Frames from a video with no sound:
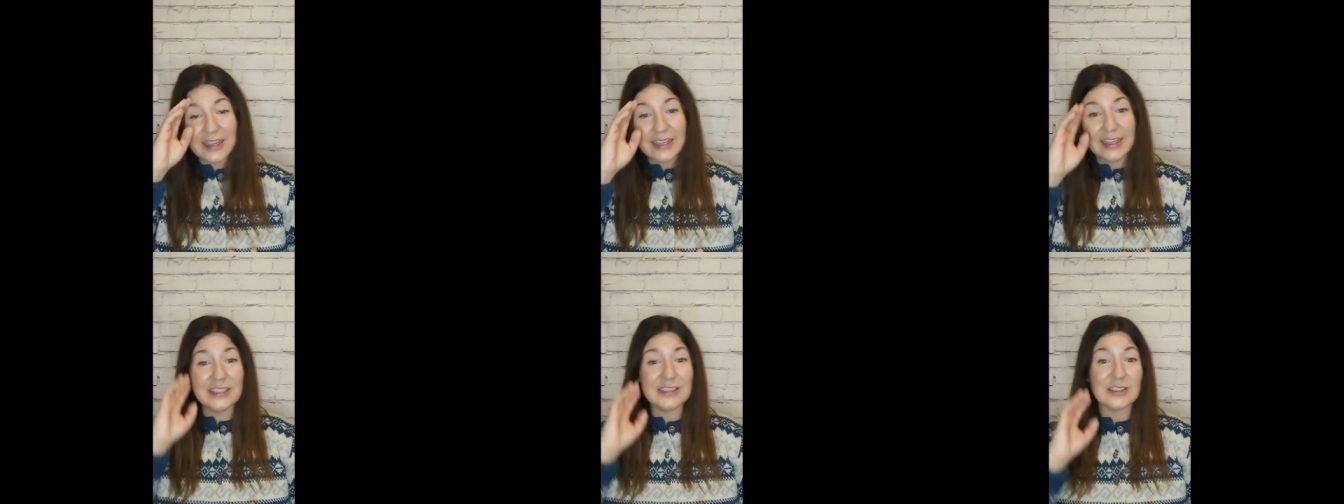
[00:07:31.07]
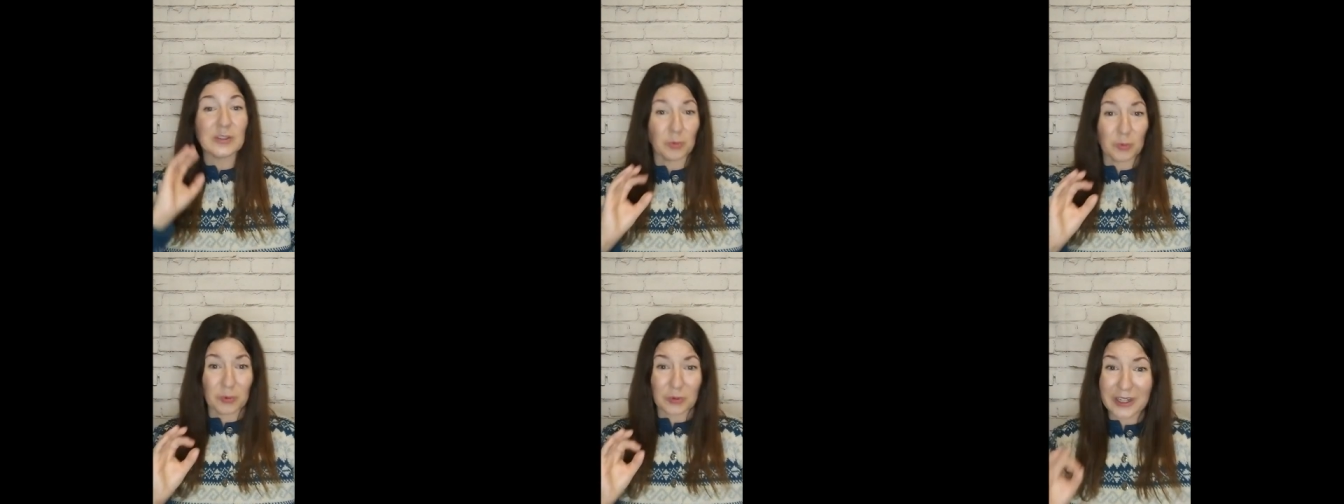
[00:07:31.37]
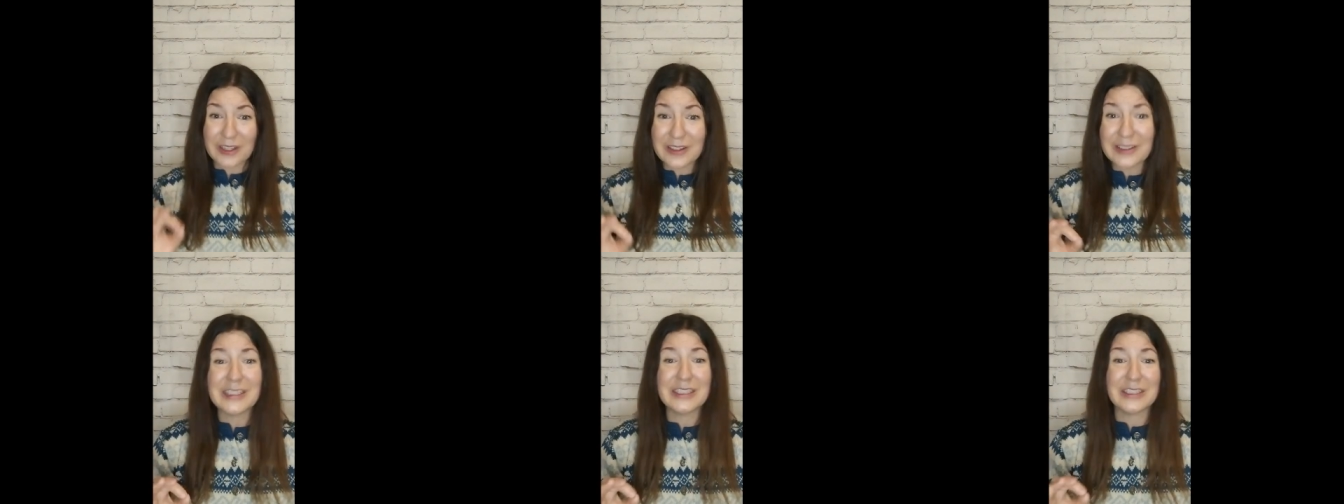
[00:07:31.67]
He's a
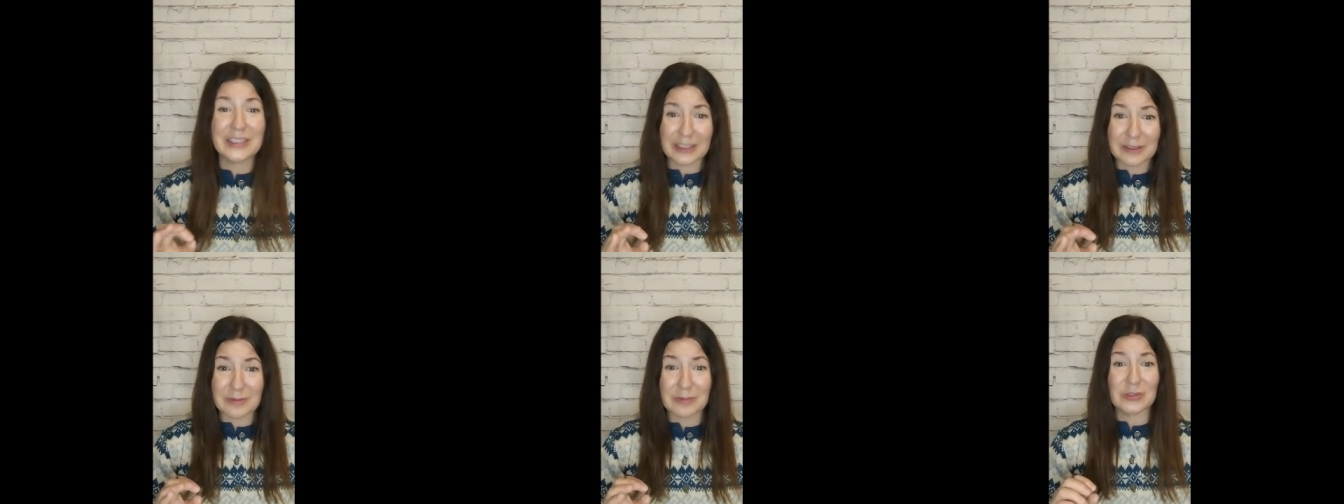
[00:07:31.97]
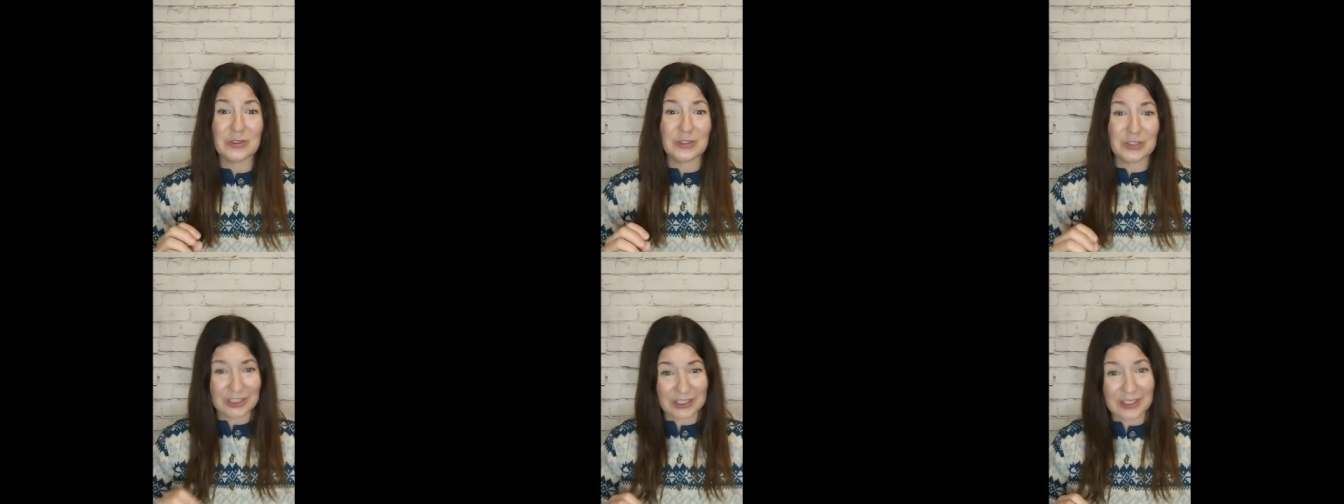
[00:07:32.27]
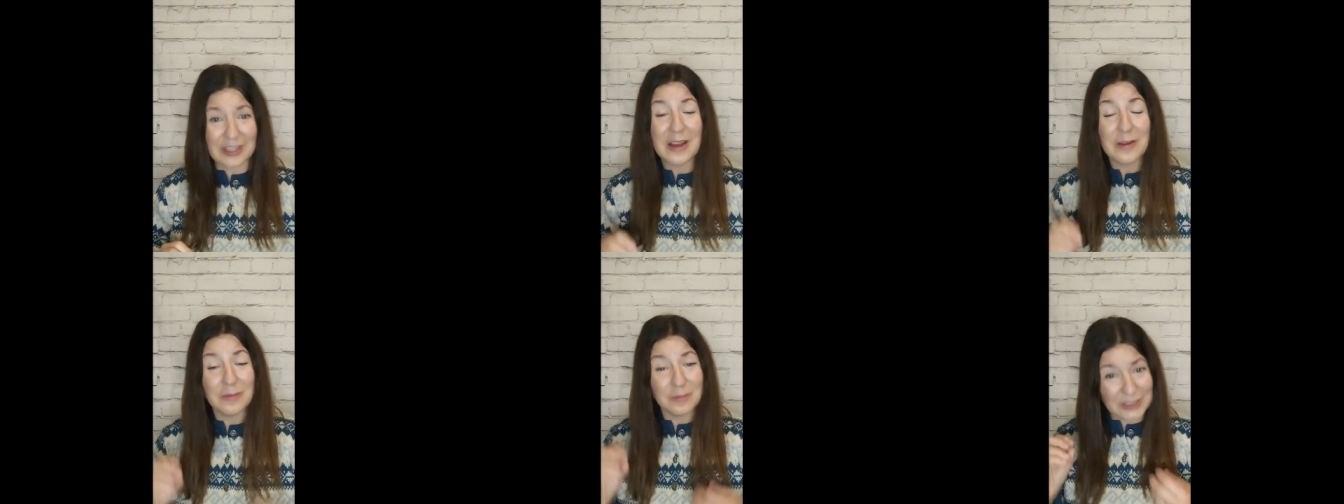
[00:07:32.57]
really good
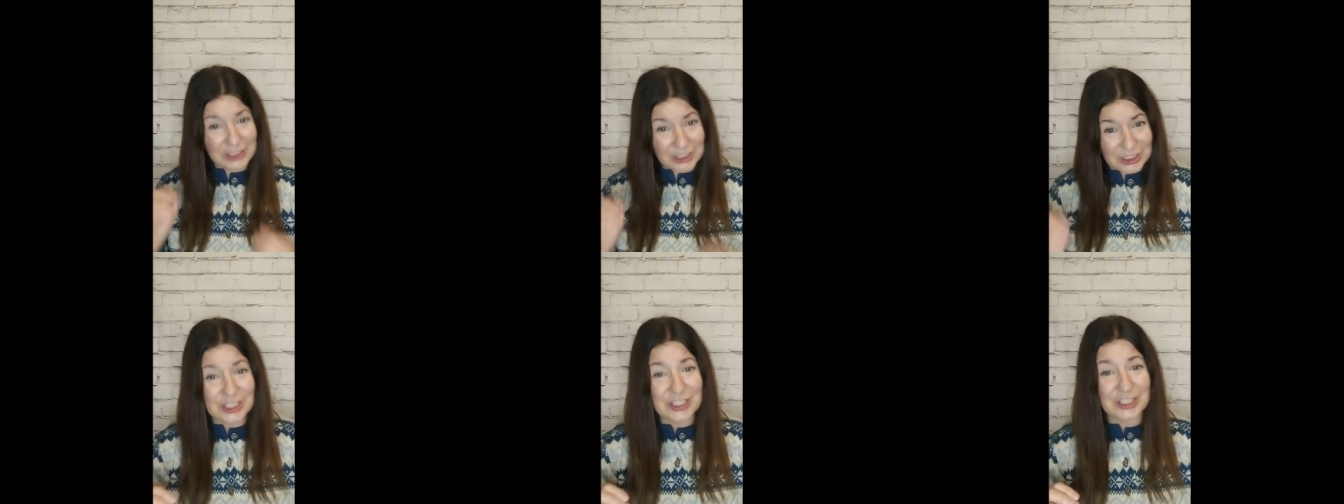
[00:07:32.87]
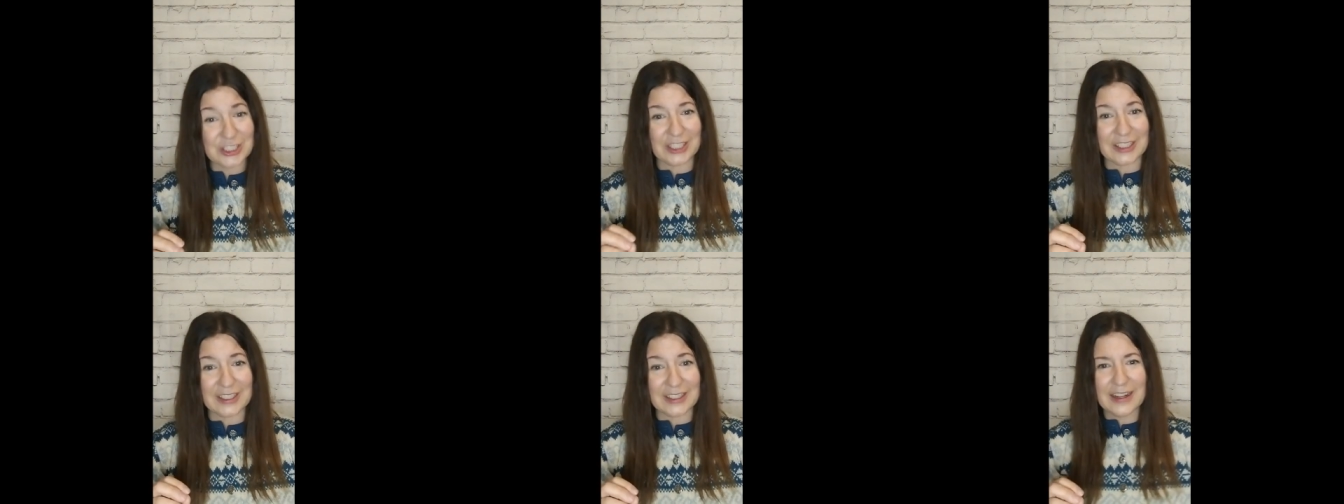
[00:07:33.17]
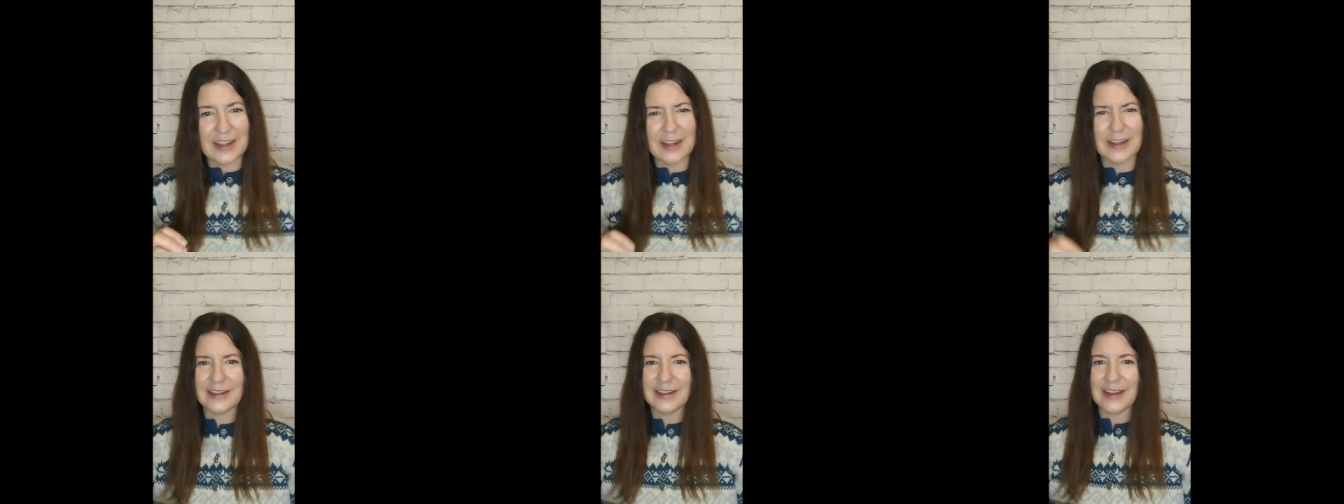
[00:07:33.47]
magi- magician